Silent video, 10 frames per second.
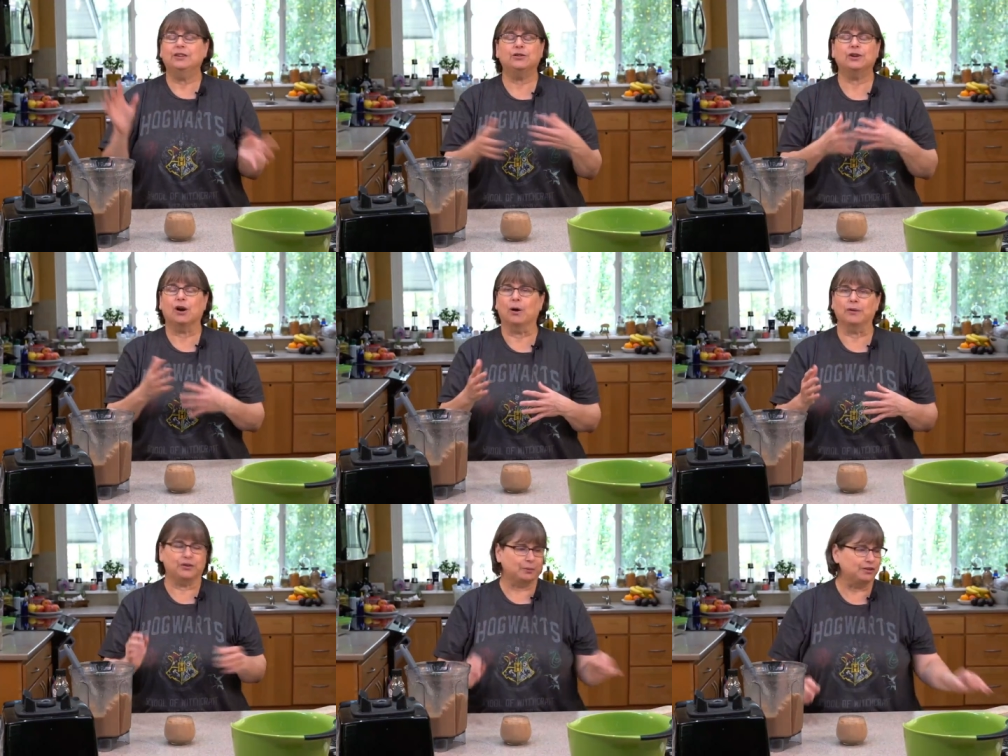And you can
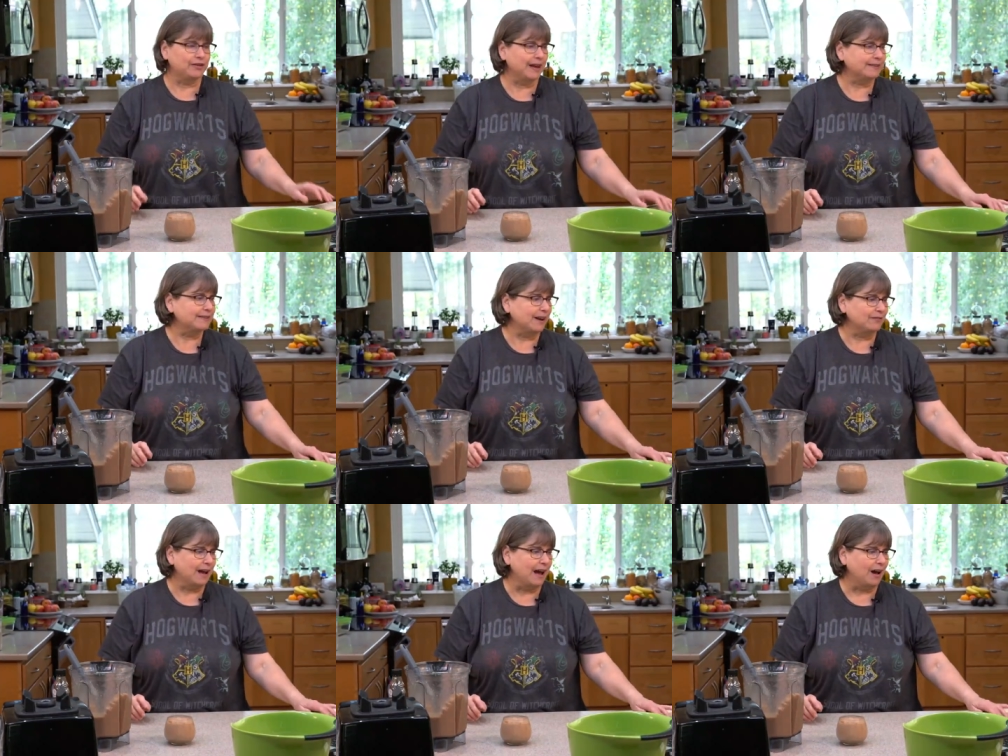always switch that
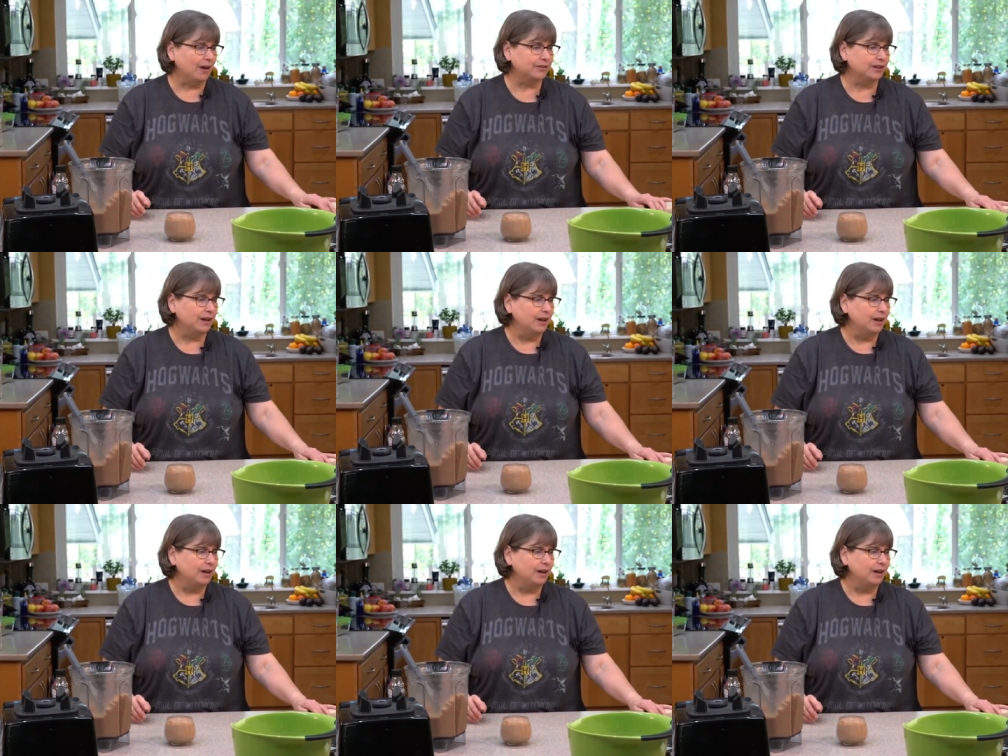stuff out.